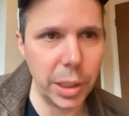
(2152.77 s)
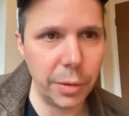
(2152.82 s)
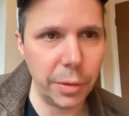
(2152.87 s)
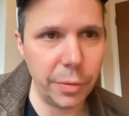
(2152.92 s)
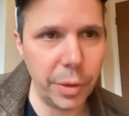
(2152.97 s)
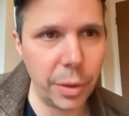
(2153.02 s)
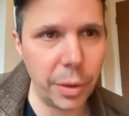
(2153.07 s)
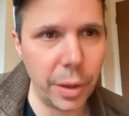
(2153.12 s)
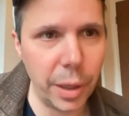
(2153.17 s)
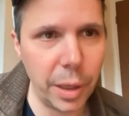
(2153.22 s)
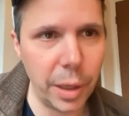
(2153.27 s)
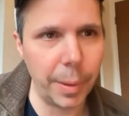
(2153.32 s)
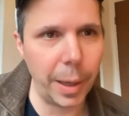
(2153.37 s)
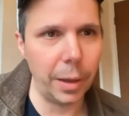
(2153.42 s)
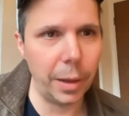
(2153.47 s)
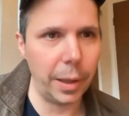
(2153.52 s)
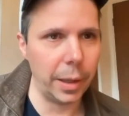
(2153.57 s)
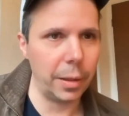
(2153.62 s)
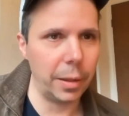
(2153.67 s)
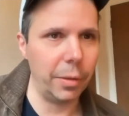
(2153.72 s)
If you think
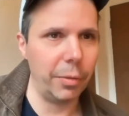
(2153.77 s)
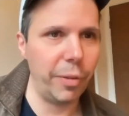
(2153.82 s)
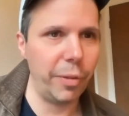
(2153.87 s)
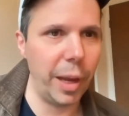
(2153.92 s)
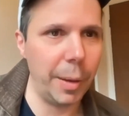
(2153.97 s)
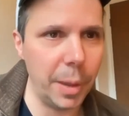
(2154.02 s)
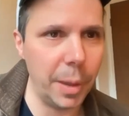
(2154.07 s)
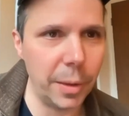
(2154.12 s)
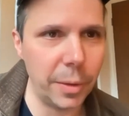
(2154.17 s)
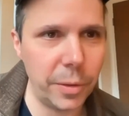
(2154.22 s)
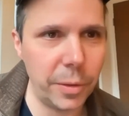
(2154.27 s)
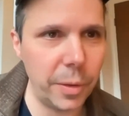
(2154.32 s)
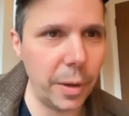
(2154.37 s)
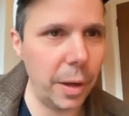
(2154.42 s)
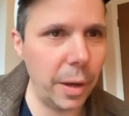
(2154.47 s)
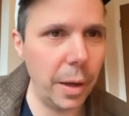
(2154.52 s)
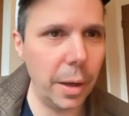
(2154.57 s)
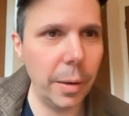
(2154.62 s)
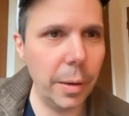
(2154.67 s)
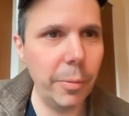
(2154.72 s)
about like the famous
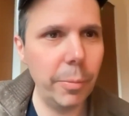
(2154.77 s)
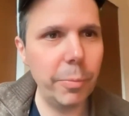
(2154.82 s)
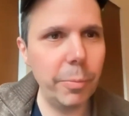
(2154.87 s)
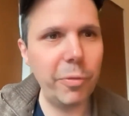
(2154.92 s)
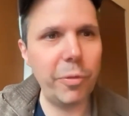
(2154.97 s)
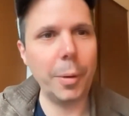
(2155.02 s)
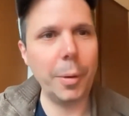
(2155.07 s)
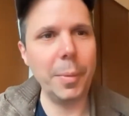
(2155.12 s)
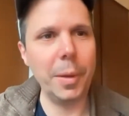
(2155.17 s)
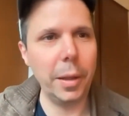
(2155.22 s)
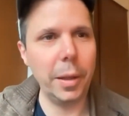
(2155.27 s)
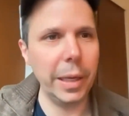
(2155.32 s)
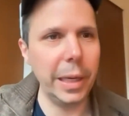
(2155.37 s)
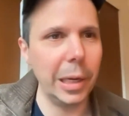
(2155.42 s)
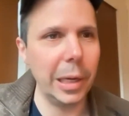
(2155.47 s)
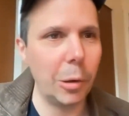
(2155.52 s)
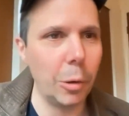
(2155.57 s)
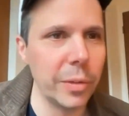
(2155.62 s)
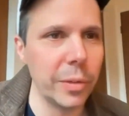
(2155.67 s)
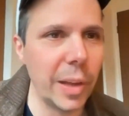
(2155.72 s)
formula E
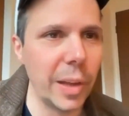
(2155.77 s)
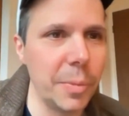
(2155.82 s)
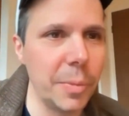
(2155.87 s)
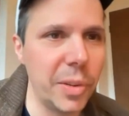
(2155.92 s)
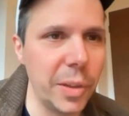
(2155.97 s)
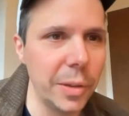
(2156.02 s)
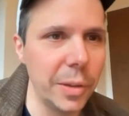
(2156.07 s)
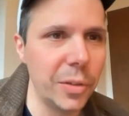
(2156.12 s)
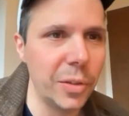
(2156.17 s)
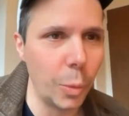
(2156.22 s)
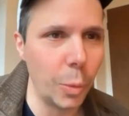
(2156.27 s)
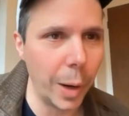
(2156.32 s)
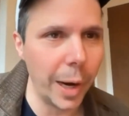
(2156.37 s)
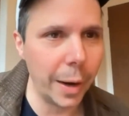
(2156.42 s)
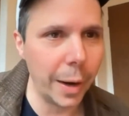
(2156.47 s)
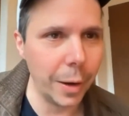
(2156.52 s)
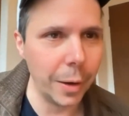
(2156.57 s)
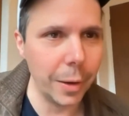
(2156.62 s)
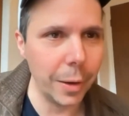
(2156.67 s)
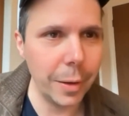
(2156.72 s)
equals mc
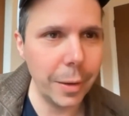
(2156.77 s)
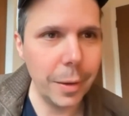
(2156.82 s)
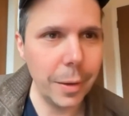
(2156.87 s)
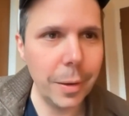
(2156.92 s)
squared,